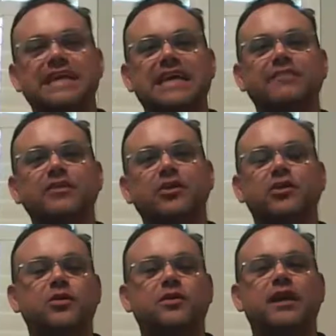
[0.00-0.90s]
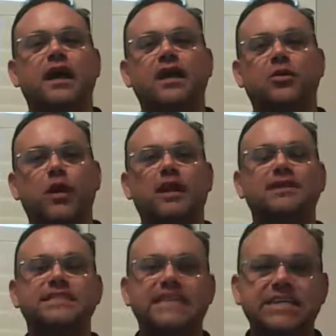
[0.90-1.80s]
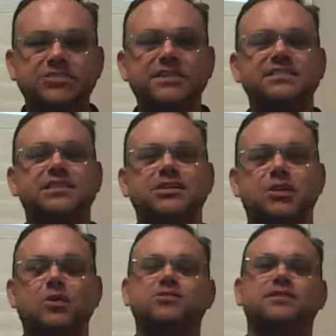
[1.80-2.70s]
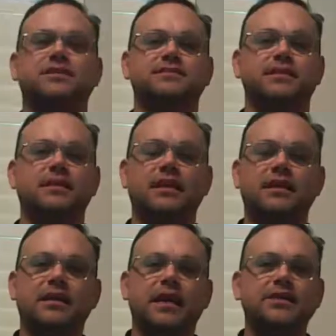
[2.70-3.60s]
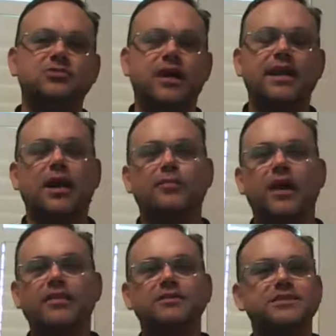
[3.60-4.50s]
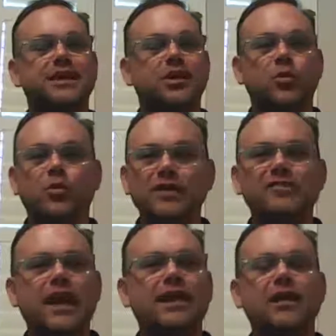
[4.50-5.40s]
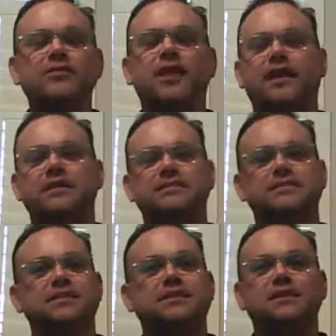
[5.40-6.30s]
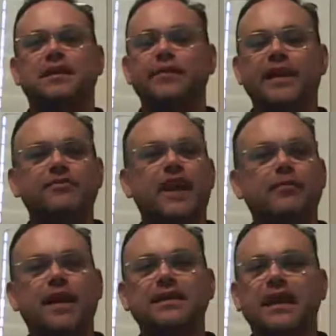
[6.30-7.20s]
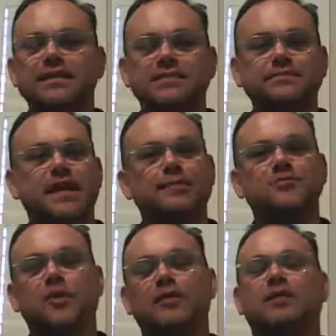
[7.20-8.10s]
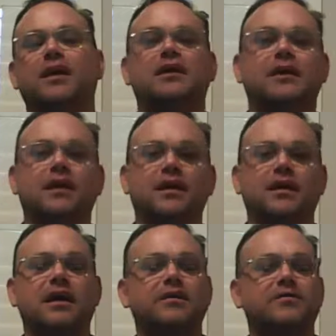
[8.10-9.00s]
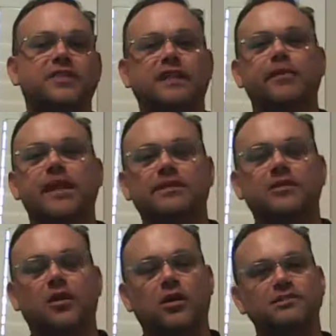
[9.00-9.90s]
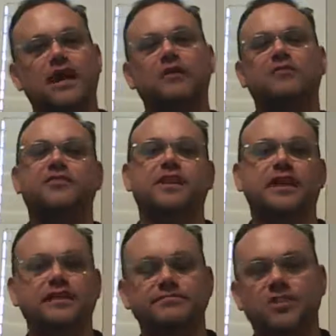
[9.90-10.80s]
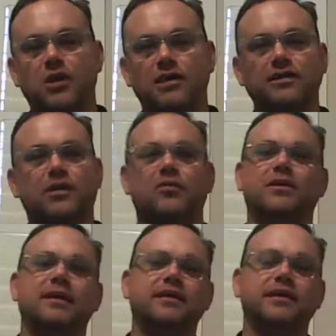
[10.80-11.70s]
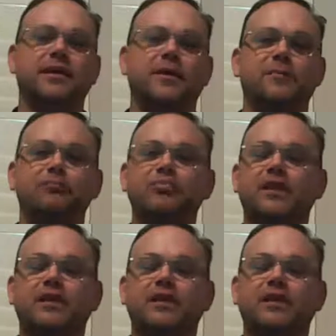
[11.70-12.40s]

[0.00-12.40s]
to this, even though you and I go out and teach this and coach this and, and try to help others, we've got our days I mean, I've got my days sometimes where I'm like, oh, I don't feel like making the calls. I don't feel like talking to no one. You know,